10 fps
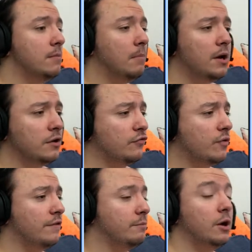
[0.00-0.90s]
Monika
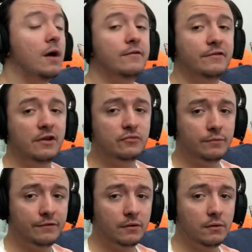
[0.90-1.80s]
strikes up a conversation
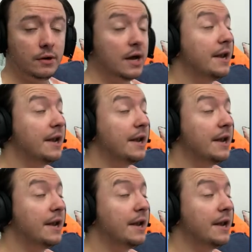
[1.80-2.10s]
with Sayori,